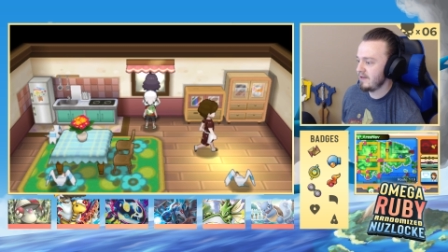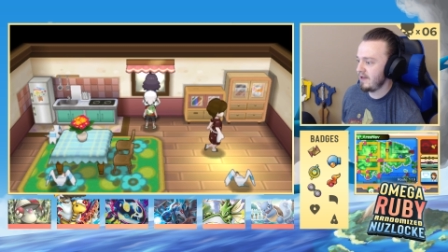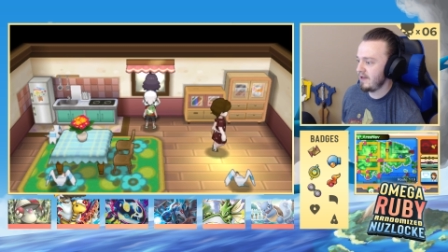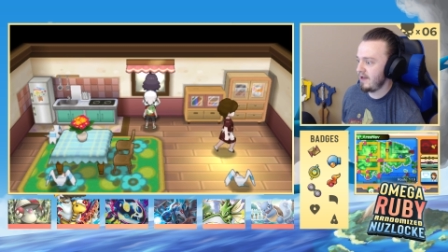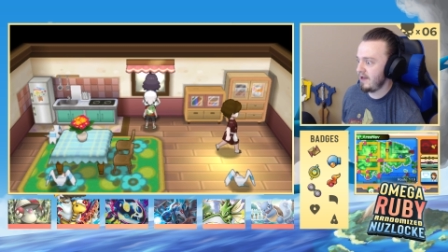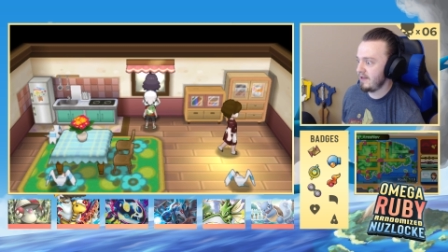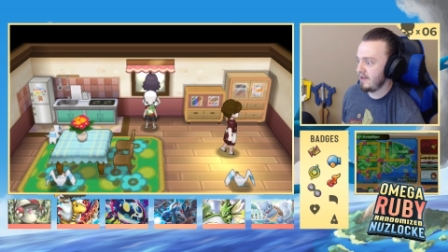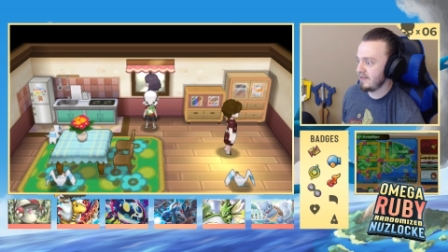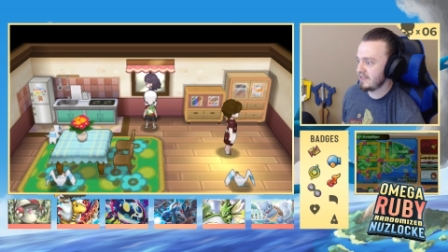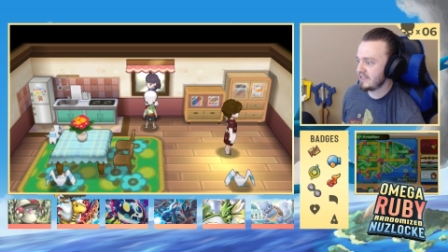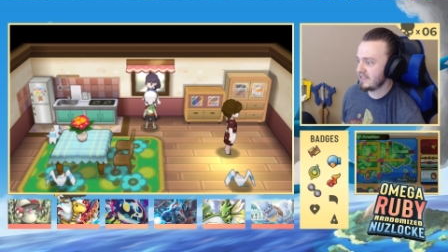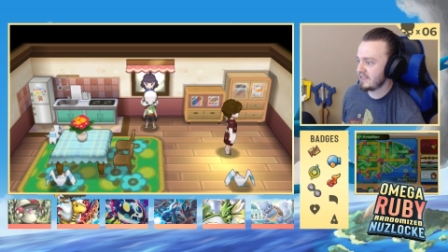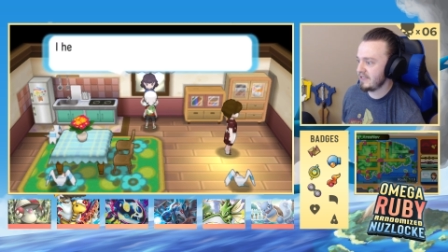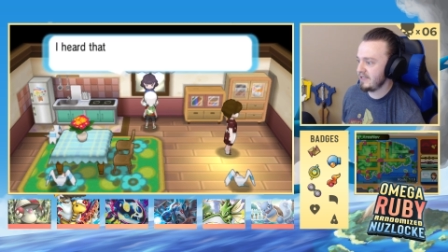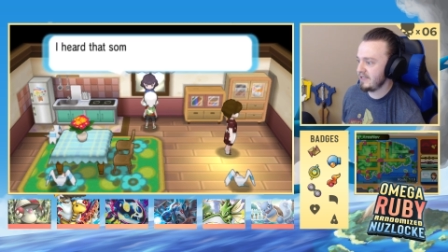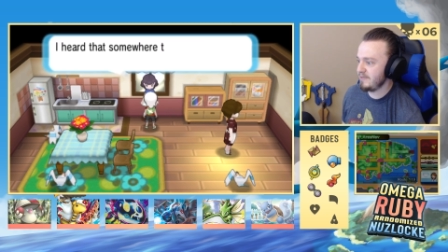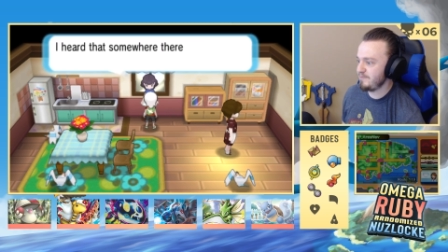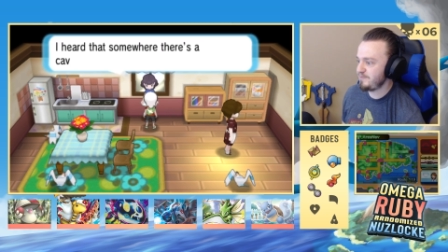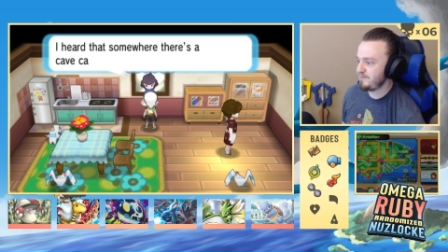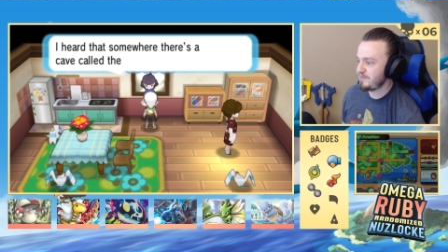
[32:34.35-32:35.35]
Let's
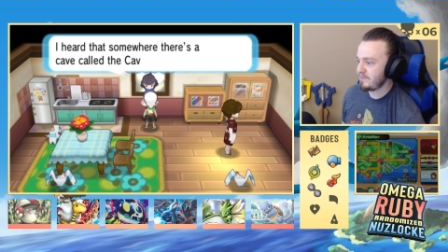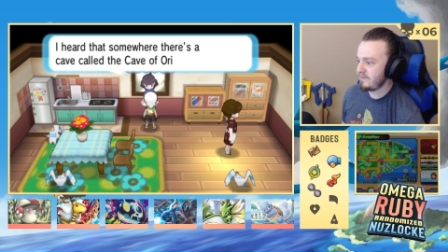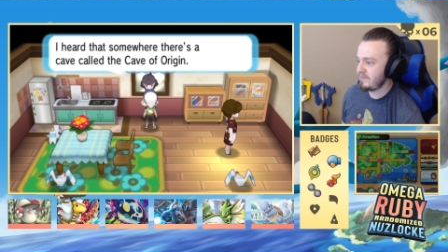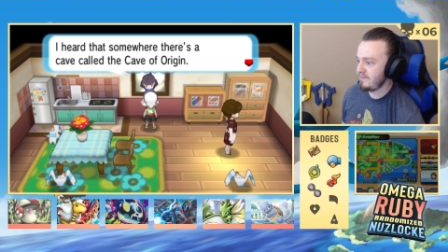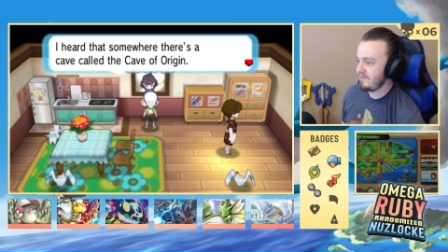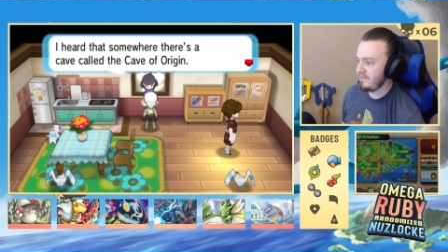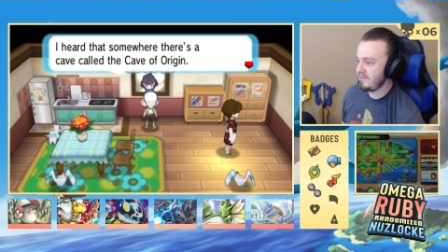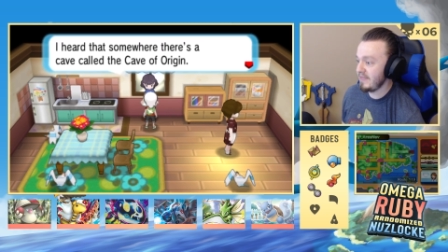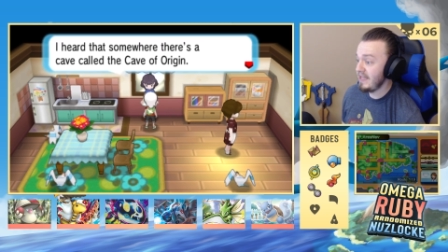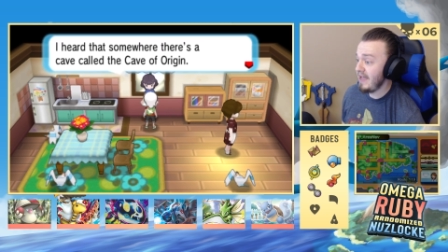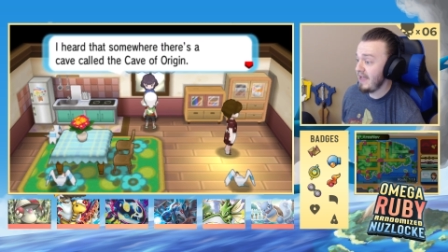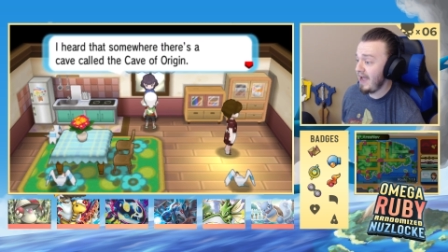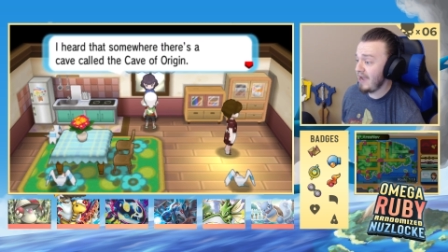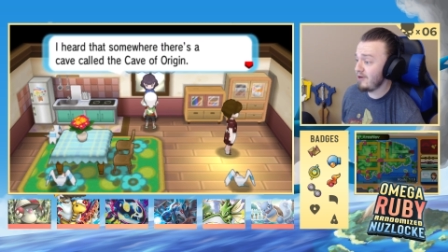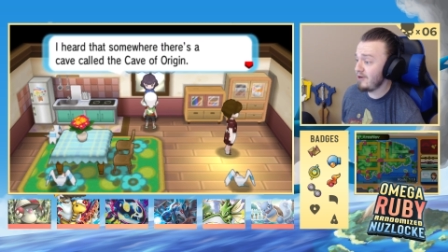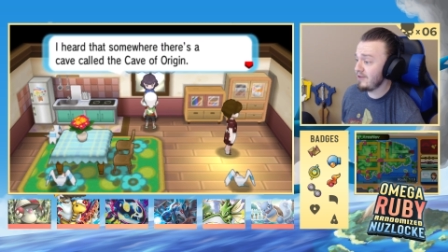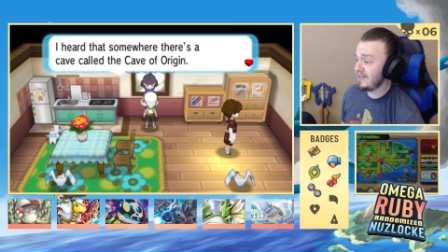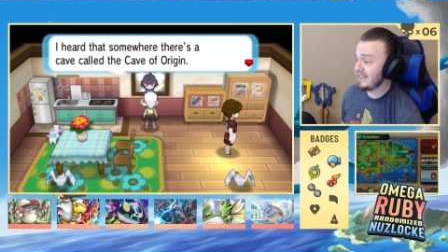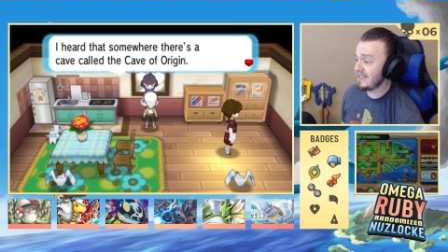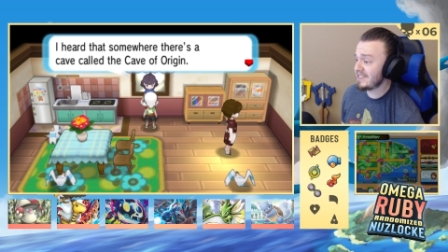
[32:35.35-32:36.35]
see. I
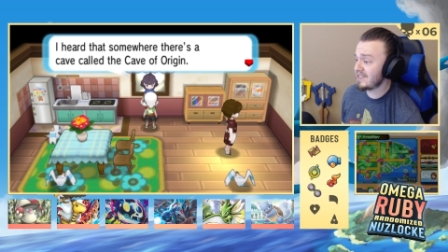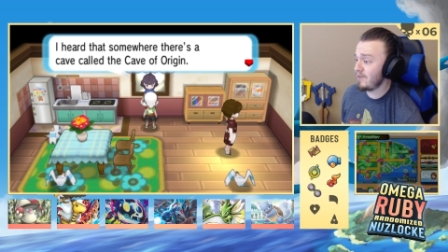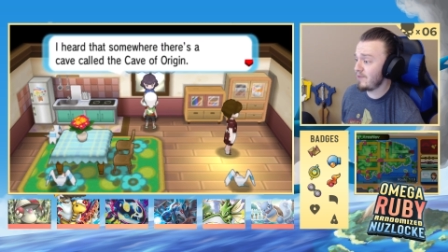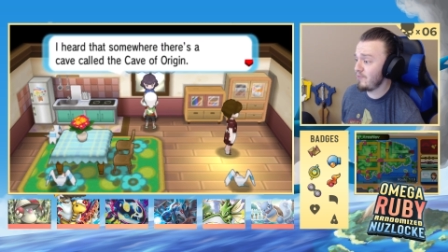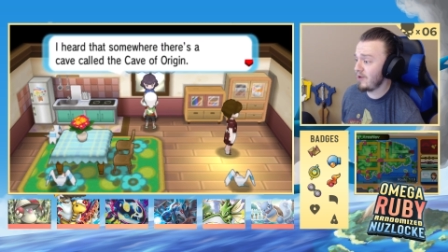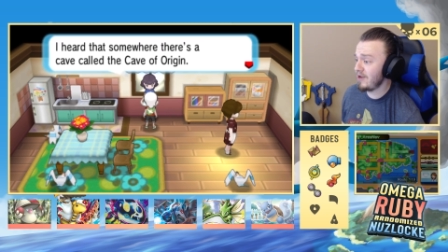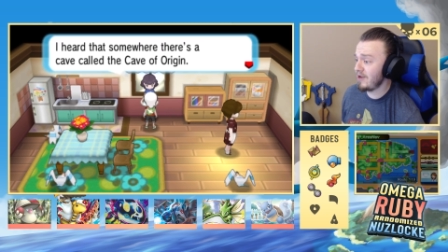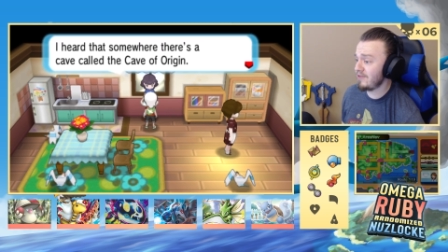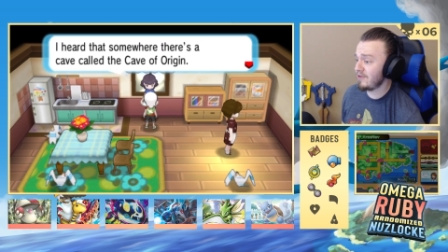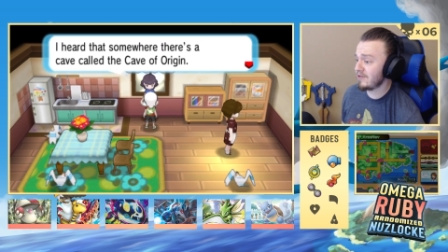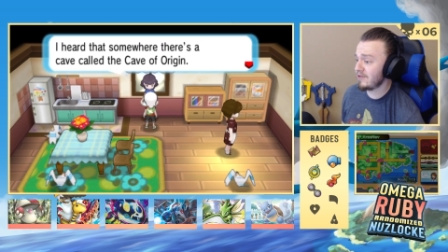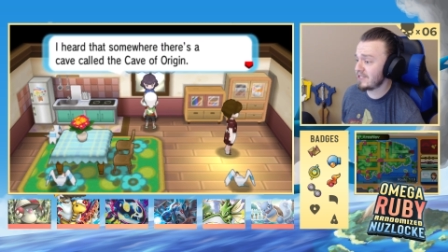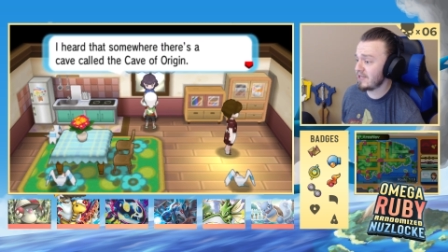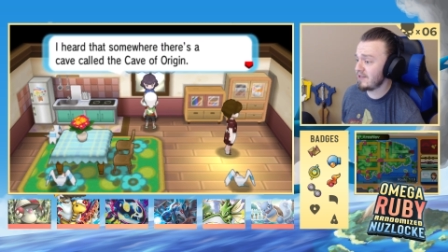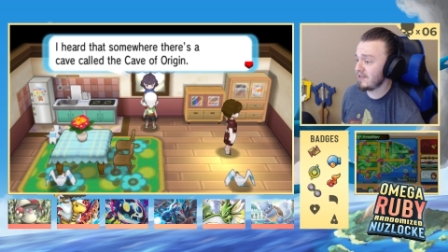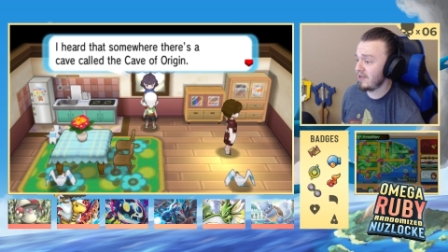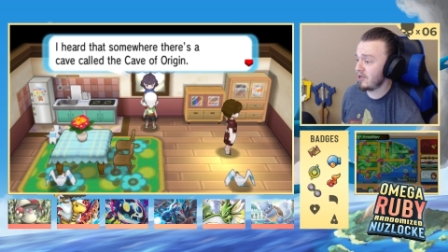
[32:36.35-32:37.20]
heard that somewhere there's I